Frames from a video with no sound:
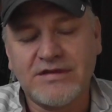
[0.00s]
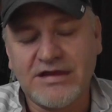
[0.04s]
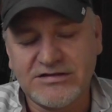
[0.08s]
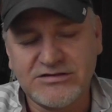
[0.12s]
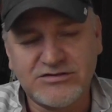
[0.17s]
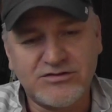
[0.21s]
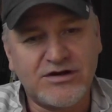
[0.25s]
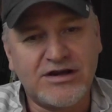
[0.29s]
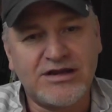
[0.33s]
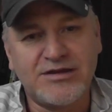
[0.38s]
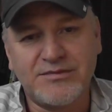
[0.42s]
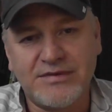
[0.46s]

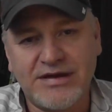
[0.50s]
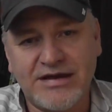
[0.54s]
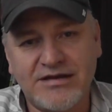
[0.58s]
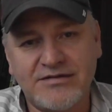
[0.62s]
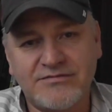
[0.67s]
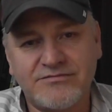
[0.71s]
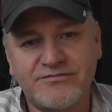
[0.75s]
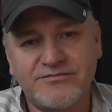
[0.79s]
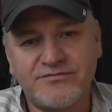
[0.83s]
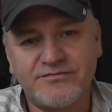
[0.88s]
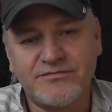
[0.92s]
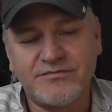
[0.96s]
That's great,
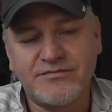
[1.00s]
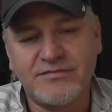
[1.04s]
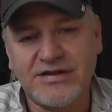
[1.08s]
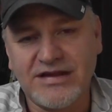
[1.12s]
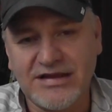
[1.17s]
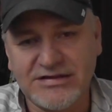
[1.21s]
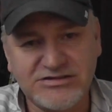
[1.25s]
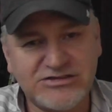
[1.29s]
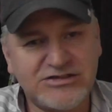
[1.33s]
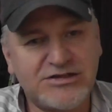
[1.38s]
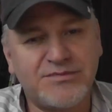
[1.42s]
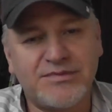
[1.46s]
Matt.
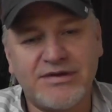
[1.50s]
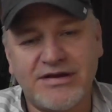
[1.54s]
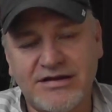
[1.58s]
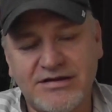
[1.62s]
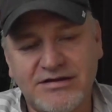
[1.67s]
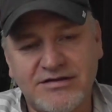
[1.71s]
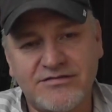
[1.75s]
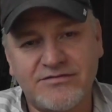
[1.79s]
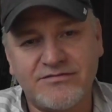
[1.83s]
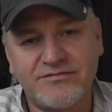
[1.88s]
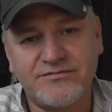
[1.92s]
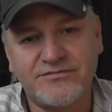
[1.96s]
Let's
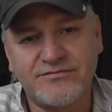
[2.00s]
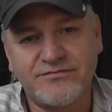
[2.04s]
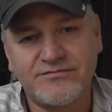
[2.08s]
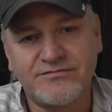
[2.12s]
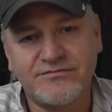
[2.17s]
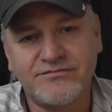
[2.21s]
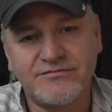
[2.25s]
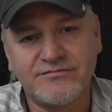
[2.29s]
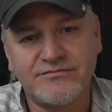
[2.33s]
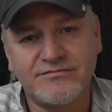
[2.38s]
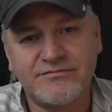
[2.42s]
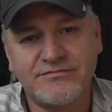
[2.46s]
debate.
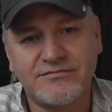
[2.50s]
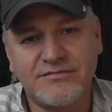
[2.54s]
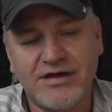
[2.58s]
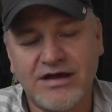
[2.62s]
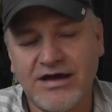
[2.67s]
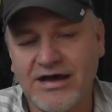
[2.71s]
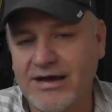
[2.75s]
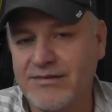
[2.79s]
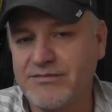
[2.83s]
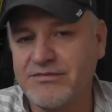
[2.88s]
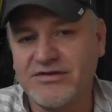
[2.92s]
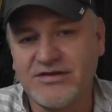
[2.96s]

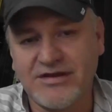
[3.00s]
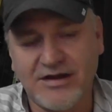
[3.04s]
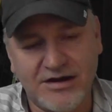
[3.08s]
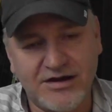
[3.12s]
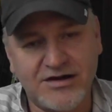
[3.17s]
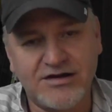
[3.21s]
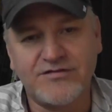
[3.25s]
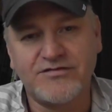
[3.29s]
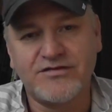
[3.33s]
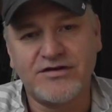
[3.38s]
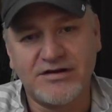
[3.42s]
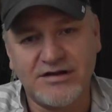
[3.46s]
I'm
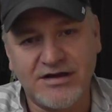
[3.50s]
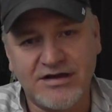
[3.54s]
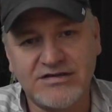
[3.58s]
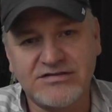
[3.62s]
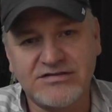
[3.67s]
tired of your